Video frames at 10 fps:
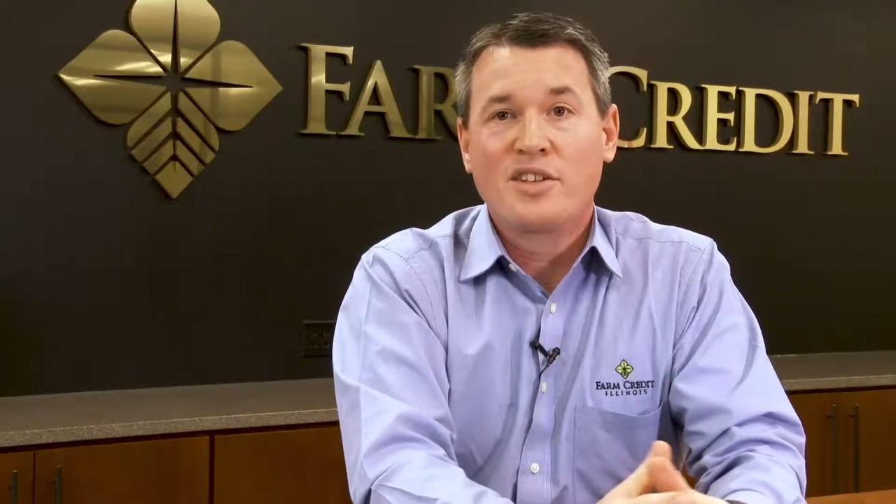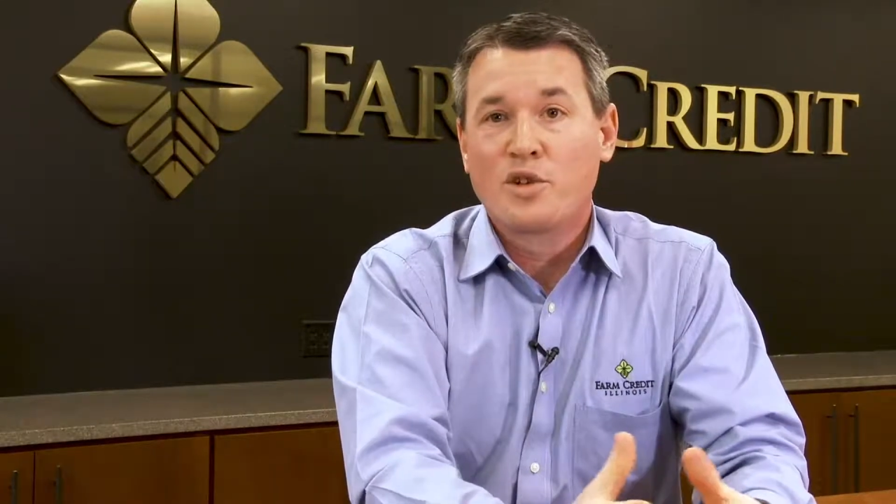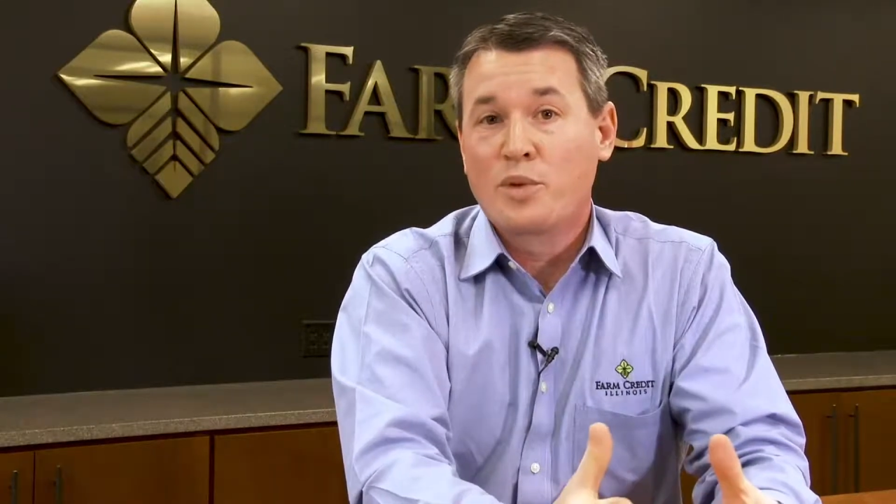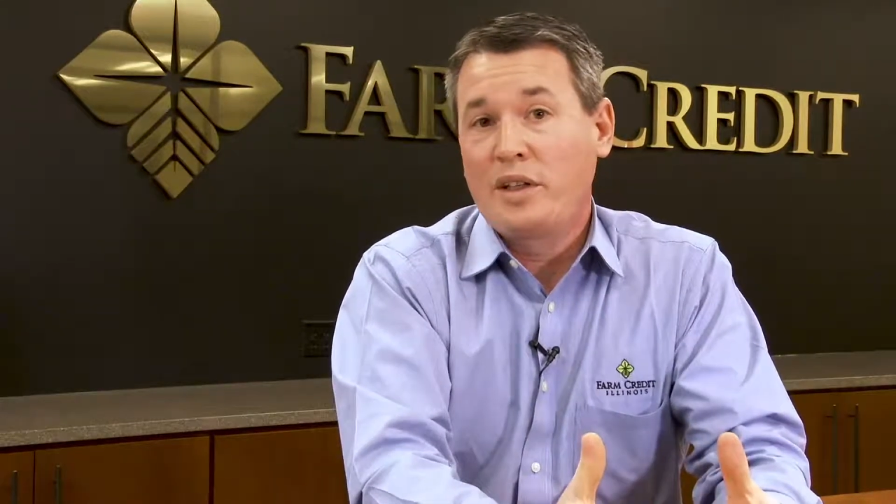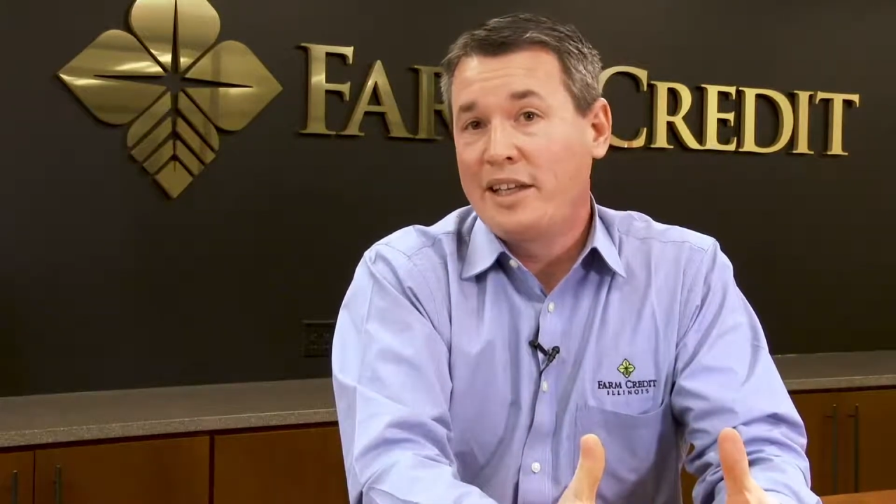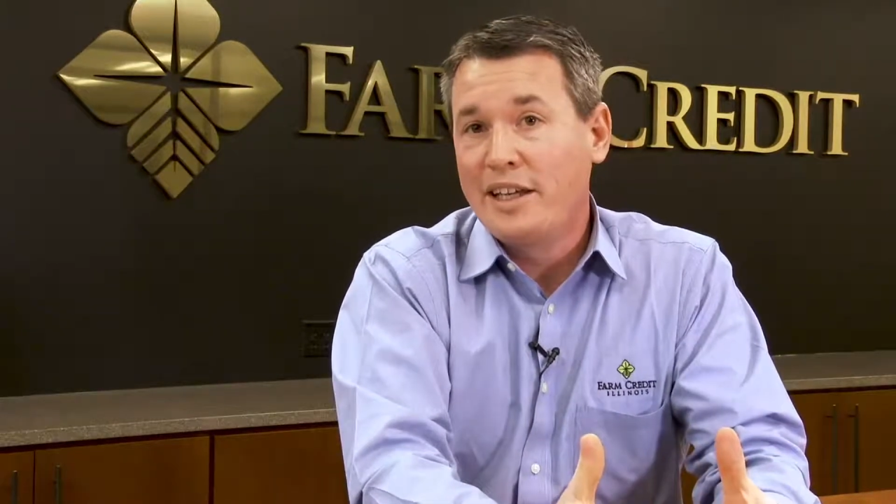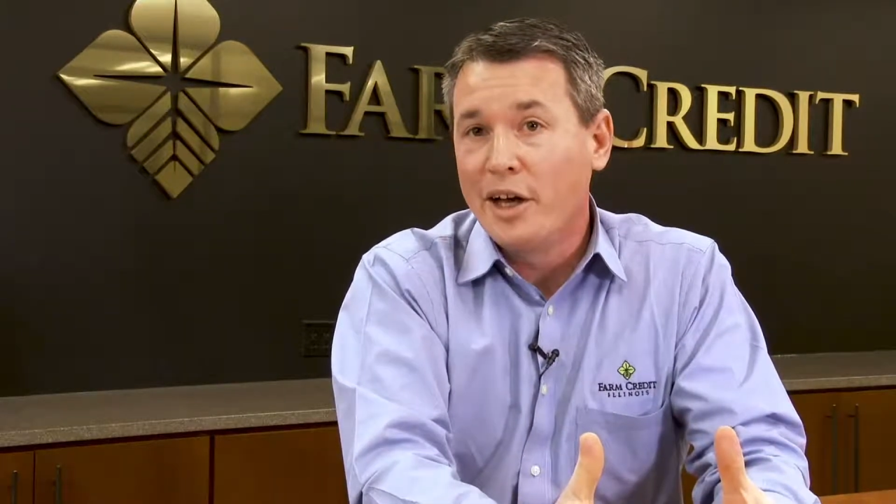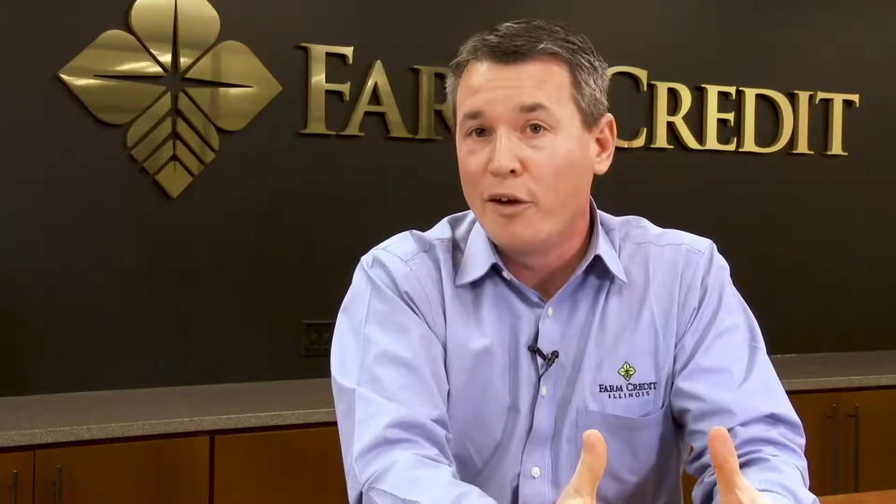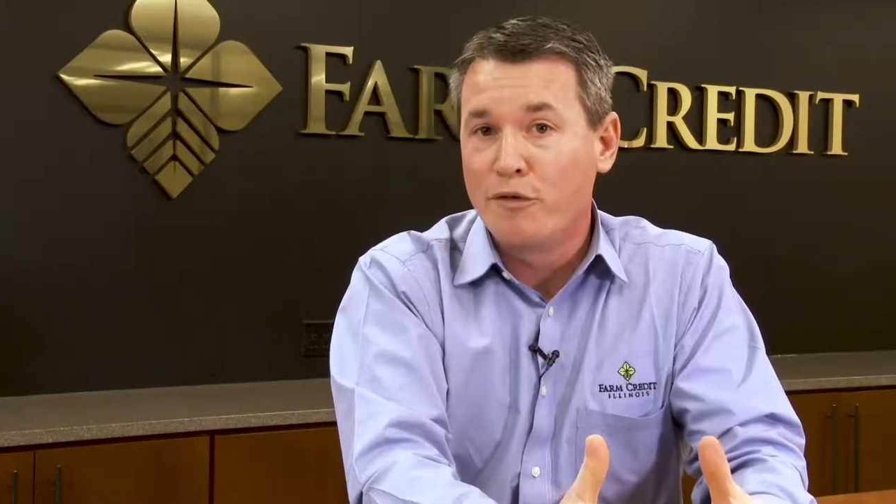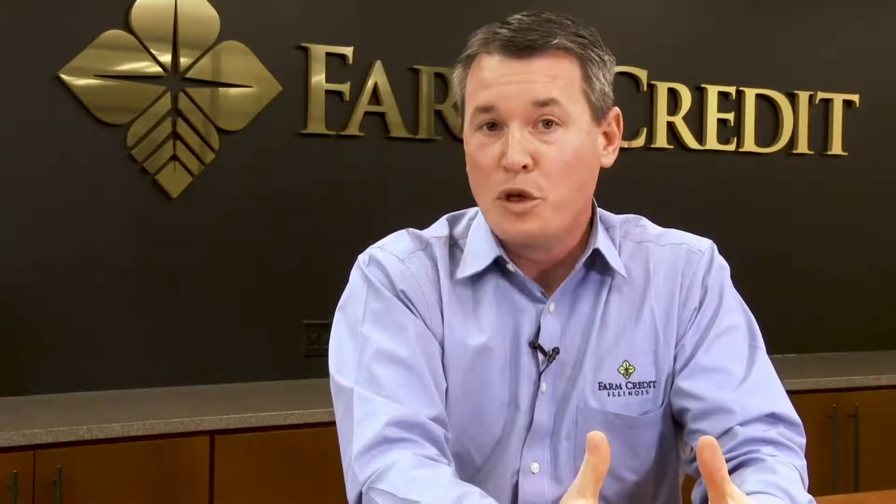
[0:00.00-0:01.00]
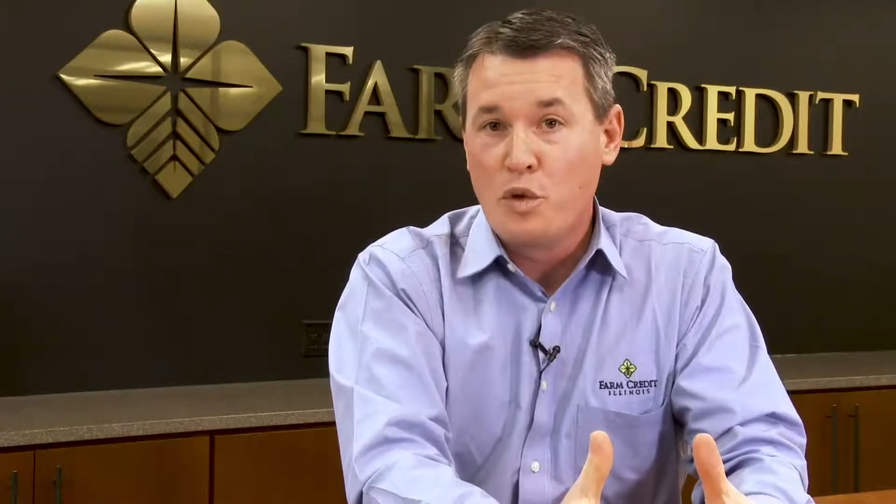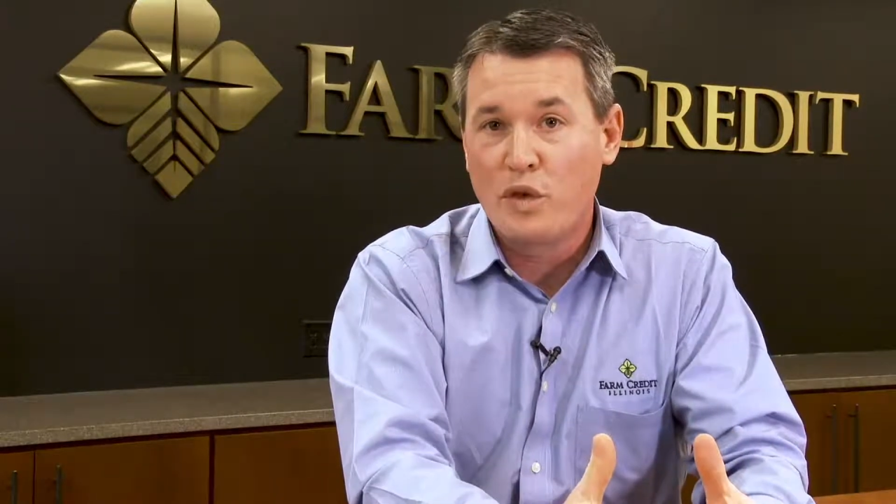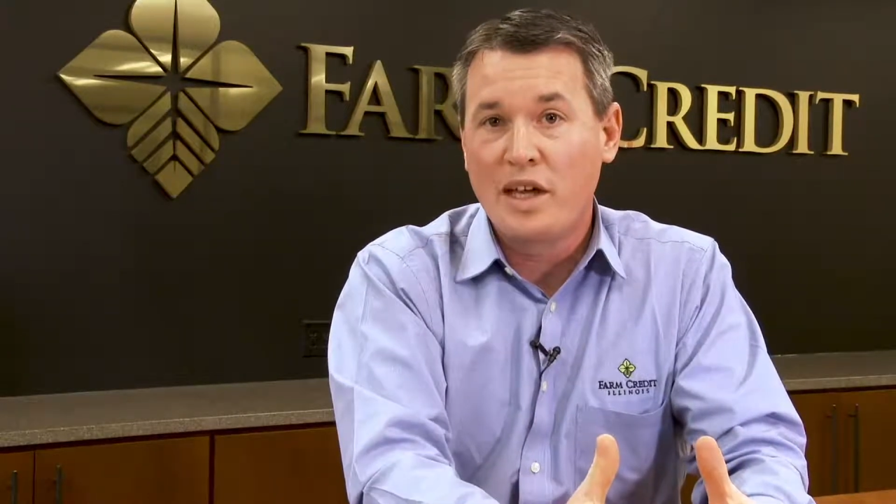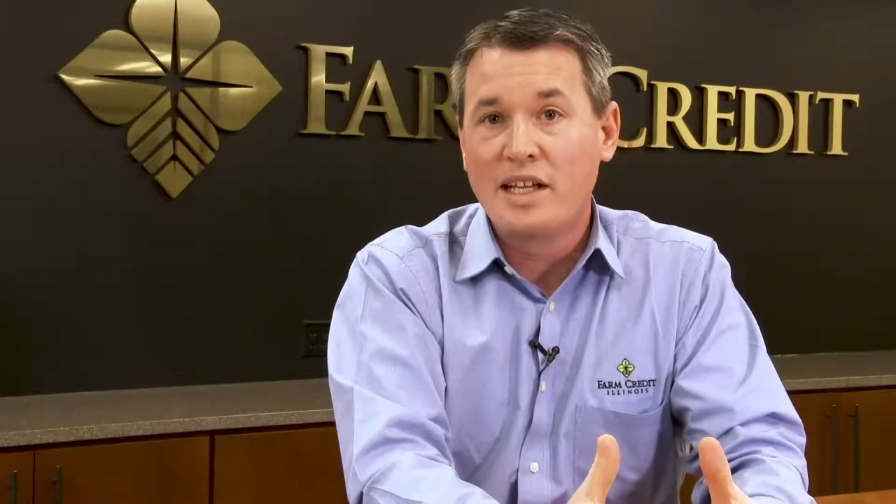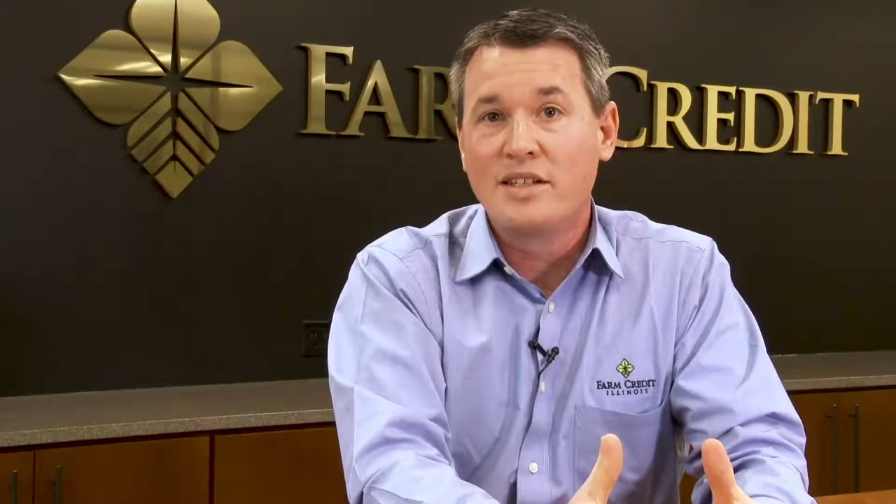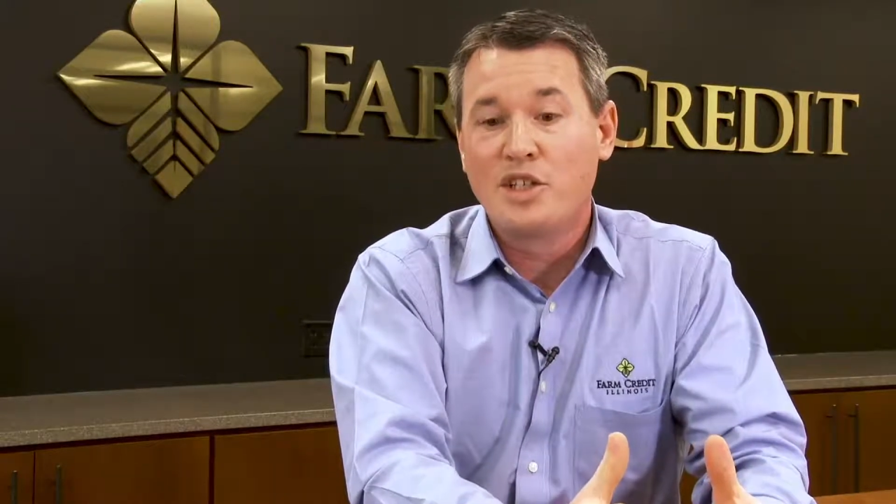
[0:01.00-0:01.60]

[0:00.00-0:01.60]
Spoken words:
there's really a few things